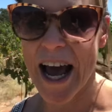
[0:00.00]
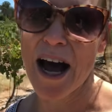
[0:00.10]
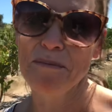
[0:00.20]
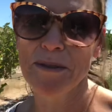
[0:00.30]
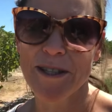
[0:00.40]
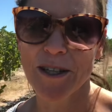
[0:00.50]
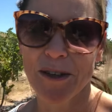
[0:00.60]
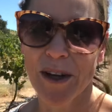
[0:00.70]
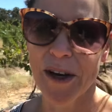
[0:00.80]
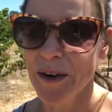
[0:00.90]
apps that you
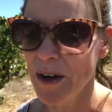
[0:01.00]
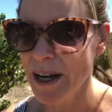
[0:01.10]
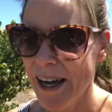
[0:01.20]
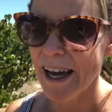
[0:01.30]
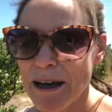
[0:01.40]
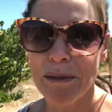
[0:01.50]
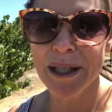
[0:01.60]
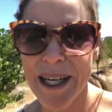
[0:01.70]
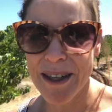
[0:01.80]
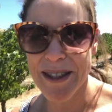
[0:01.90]
know. Hey,
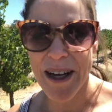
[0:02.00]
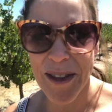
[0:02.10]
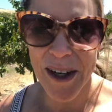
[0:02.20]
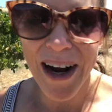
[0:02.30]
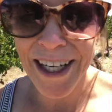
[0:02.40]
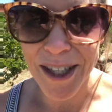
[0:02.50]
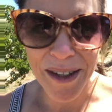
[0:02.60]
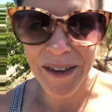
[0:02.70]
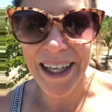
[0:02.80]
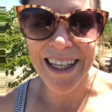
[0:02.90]
millennials out there, I don't
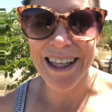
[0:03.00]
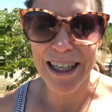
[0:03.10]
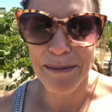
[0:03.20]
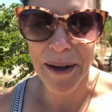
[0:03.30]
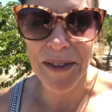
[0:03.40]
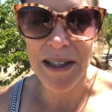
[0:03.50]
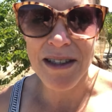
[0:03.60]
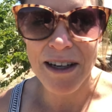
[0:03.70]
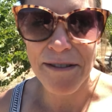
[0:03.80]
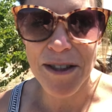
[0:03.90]
know anything about this
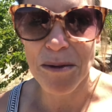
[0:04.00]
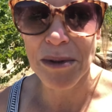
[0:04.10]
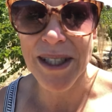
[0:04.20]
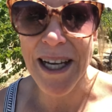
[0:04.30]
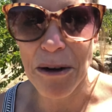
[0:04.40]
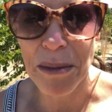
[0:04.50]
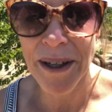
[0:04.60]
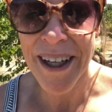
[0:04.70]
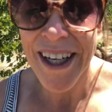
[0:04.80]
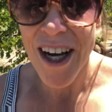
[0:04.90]
stuff, so please help.
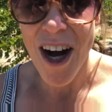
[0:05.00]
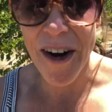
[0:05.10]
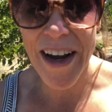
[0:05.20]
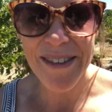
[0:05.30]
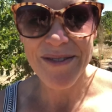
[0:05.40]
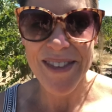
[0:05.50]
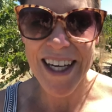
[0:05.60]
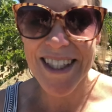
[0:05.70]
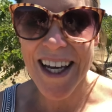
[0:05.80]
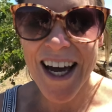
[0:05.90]
All right,
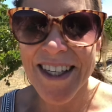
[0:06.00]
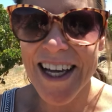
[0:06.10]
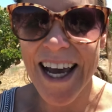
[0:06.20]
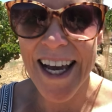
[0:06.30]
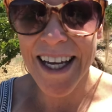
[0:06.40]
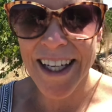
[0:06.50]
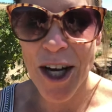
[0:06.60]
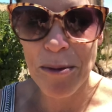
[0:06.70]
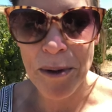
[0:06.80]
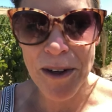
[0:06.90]
thanks guys, and
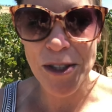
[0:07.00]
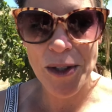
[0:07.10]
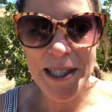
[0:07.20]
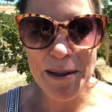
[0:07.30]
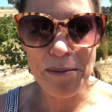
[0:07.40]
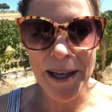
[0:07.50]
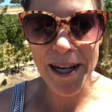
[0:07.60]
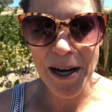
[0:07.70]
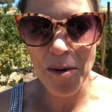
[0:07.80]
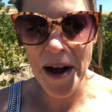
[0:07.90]
hope you're enjoying some
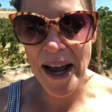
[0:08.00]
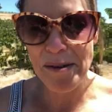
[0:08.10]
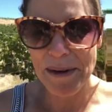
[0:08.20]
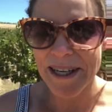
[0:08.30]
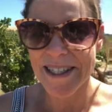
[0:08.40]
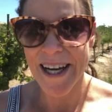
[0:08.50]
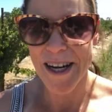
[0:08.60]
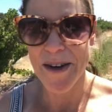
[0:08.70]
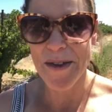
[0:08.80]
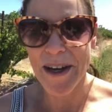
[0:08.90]
peanut wine because I
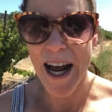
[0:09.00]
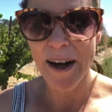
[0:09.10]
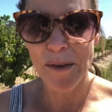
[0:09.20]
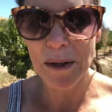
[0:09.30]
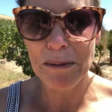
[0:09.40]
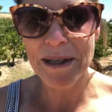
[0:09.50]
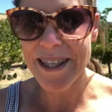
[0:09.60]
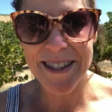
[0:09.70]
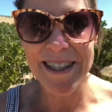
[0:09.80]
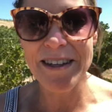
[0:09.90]
know that I will be
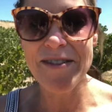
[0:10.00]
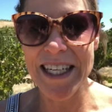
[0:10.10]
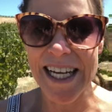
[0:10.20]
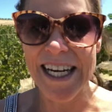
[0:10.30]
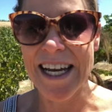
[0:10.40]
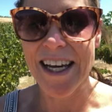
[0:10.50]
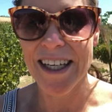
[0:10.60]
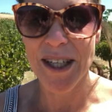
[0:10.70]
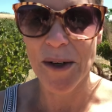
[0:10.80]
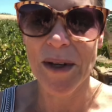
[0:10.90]
this evening.
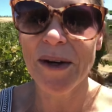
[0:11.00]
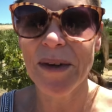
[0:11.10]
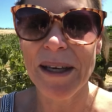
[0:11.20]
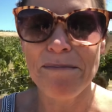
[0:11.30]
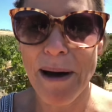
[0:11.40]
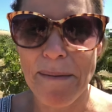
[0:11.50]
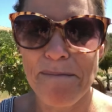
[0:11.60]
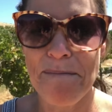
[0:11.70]
Okie dokie, bye.